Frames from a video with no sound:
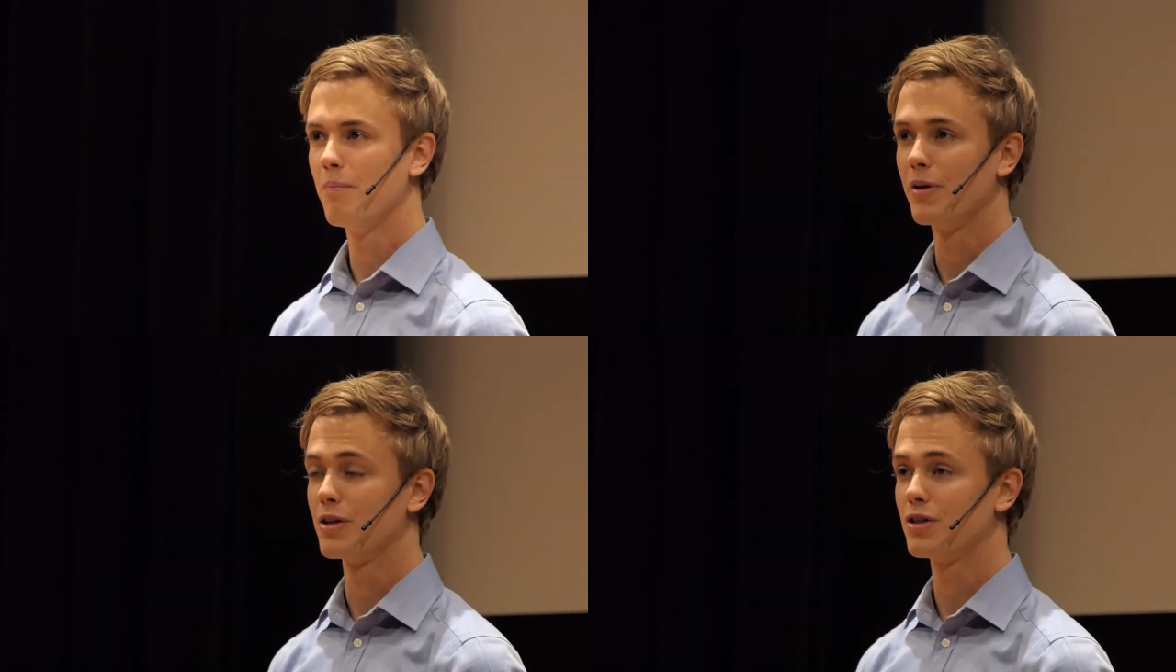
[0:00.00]

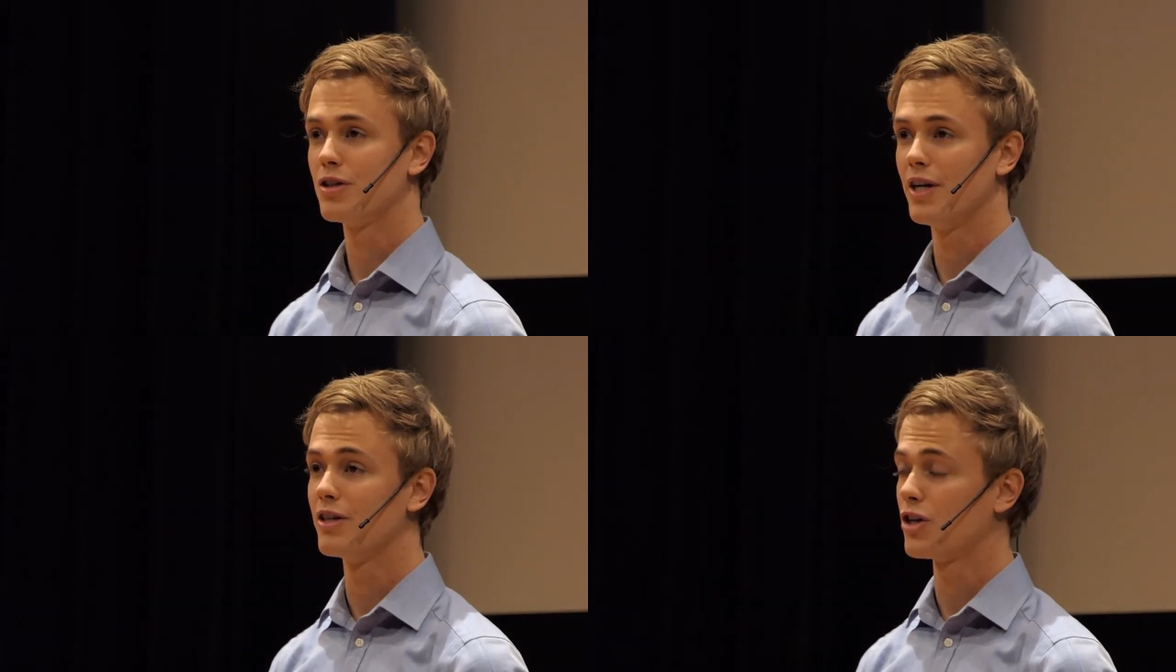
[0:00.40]

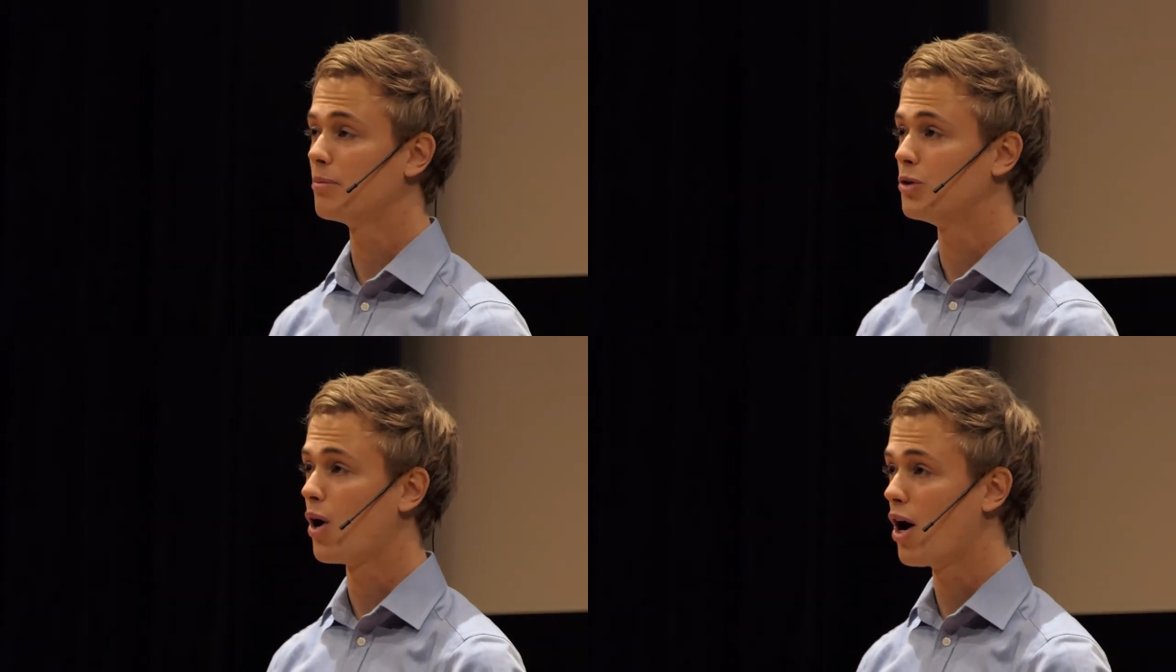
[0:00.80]
Because it is
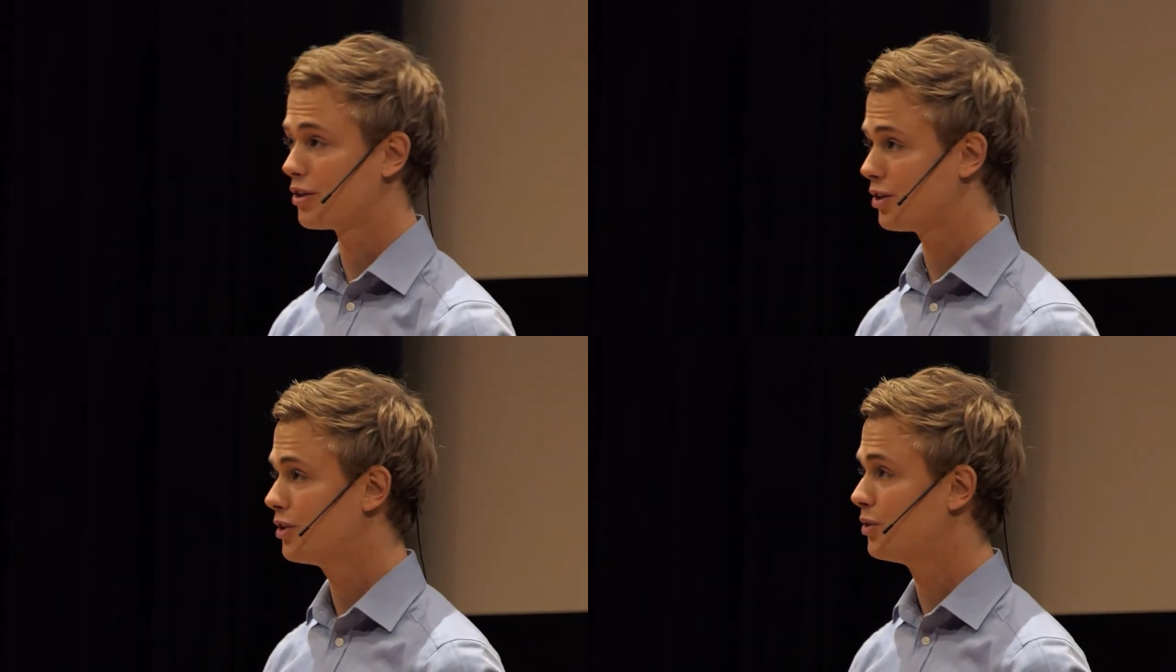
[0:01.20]
up to
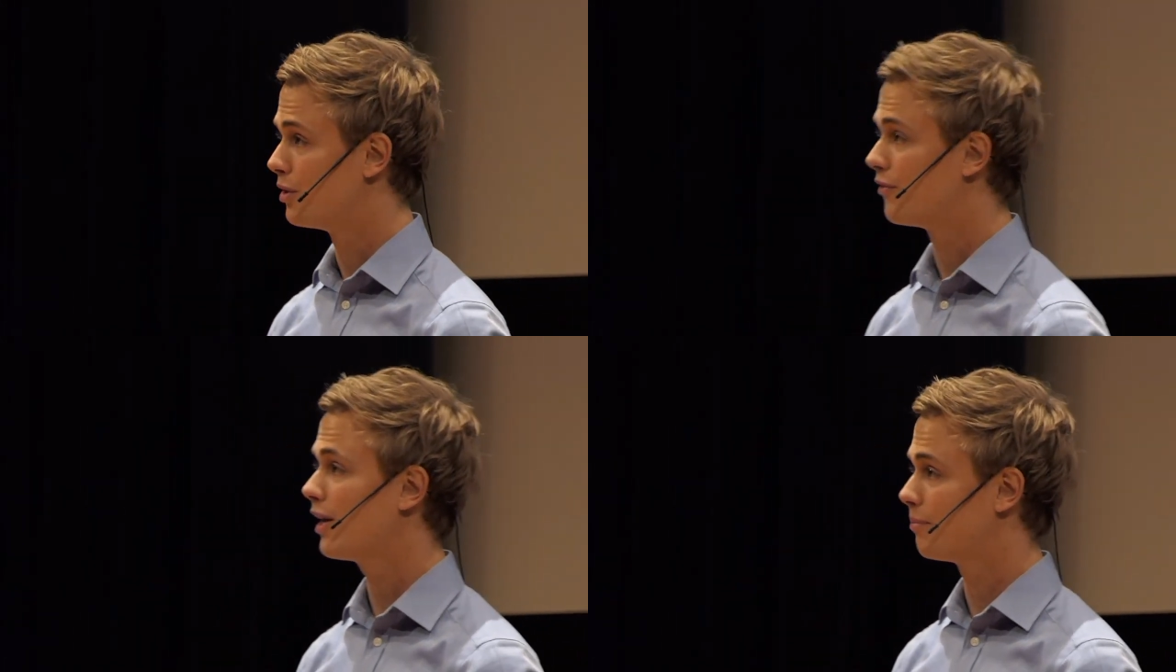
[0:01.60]
us to
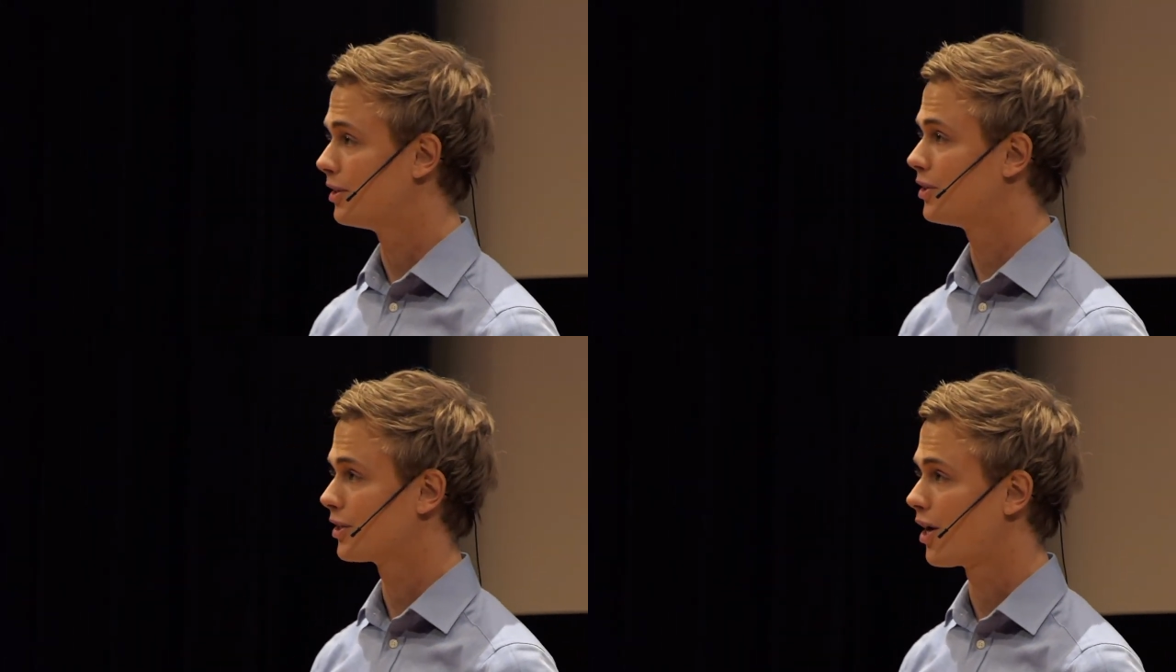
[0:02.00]
develop
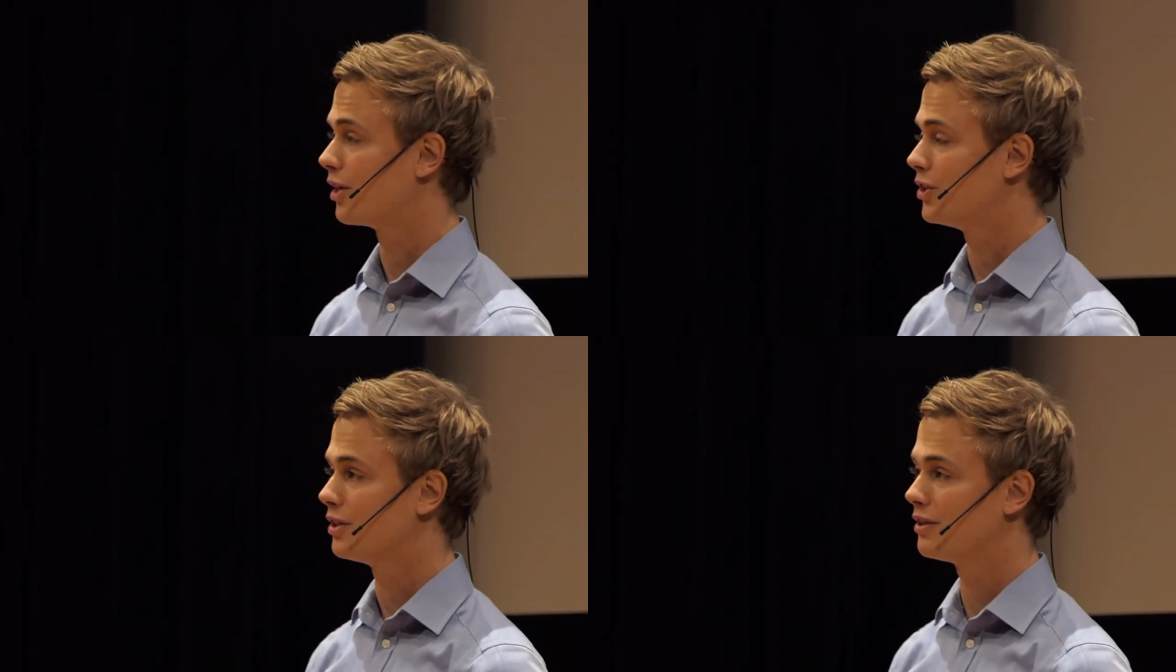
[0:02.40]
this
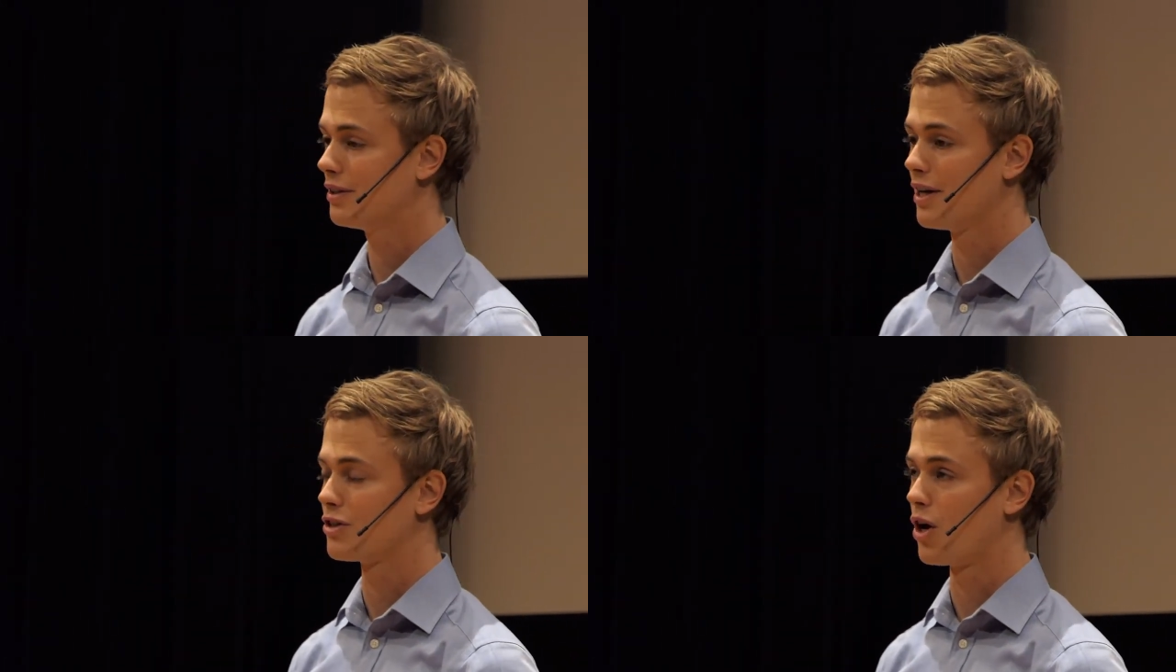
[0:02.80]
technology
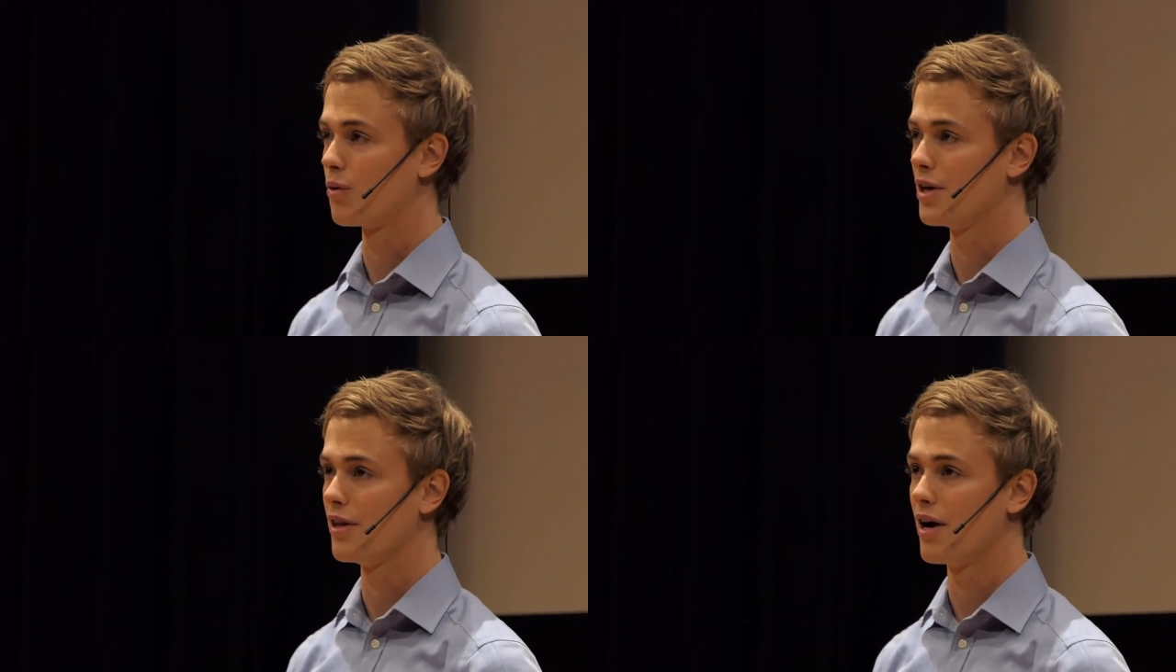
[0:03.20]
that is
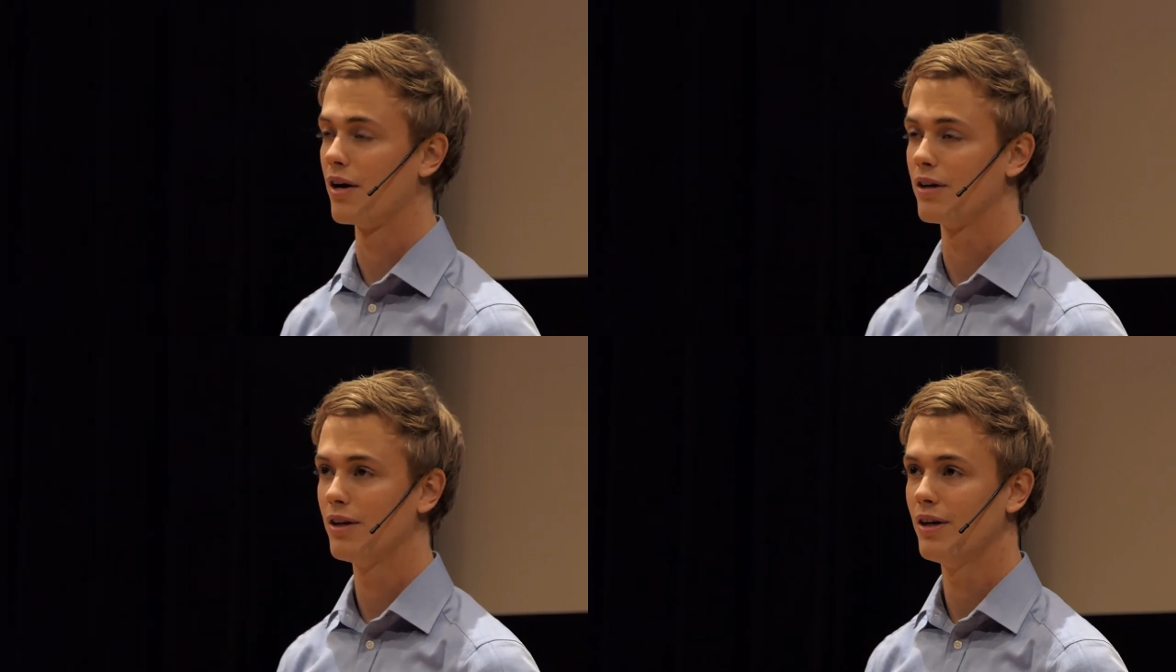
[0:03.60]
already
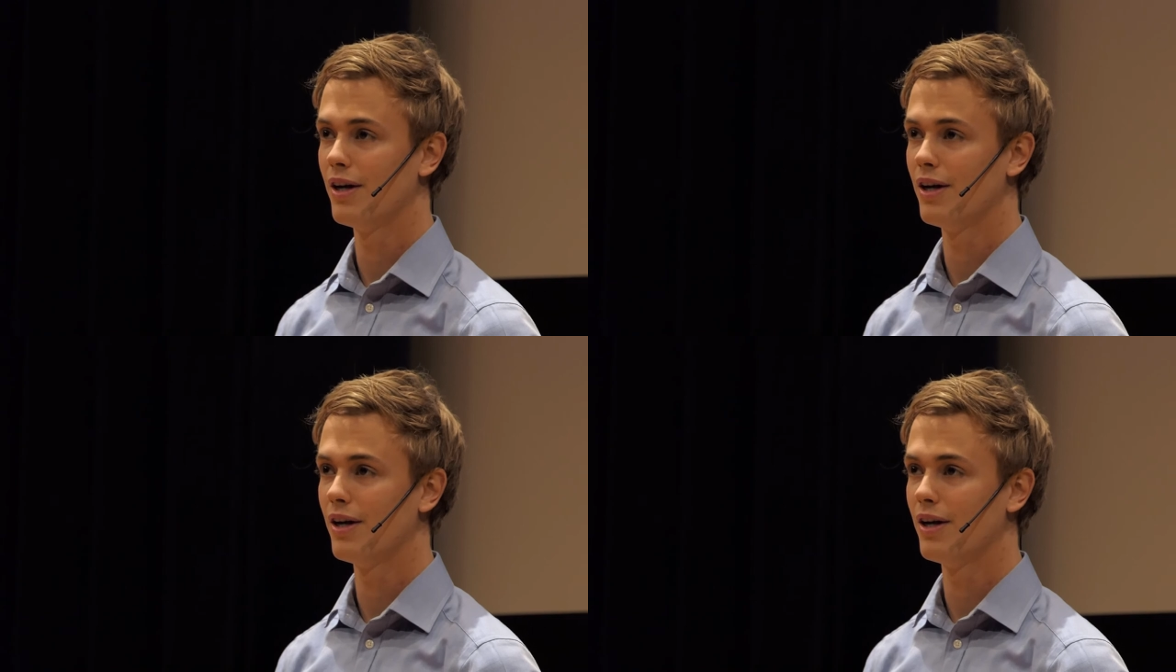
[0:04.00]
there.